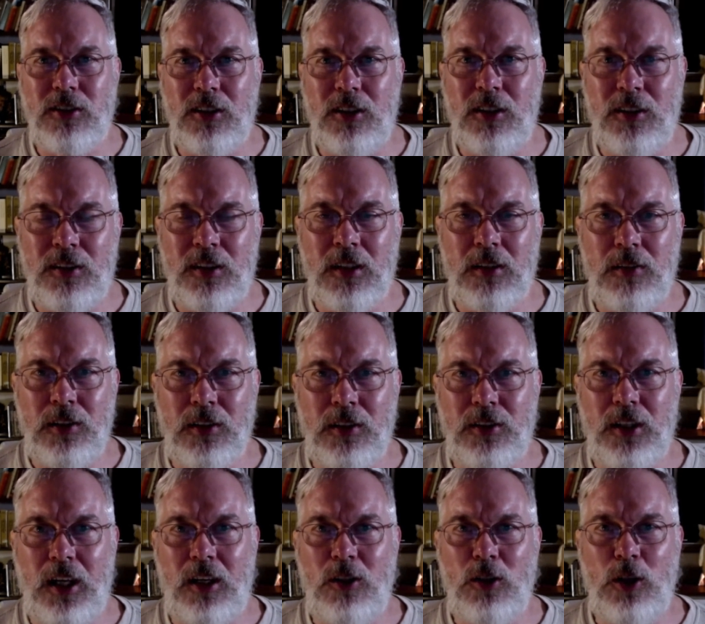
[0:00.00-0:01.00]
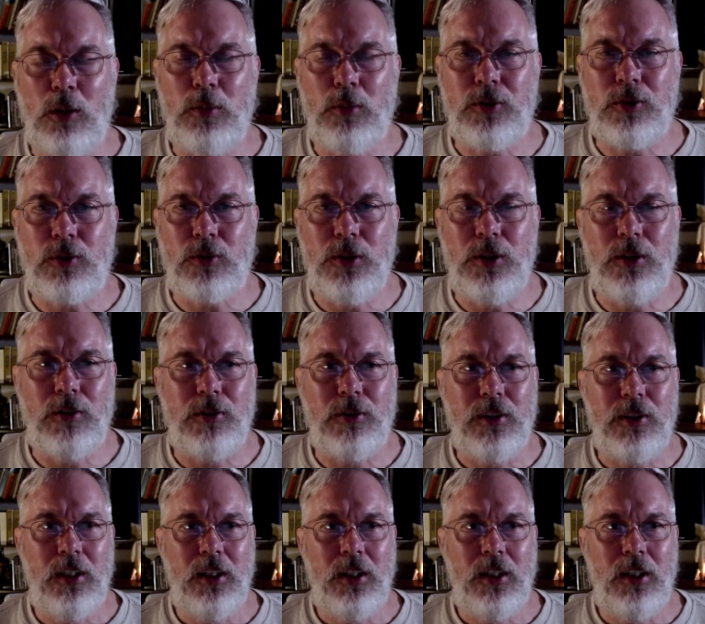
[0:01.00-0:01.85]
on the second Noble Truth.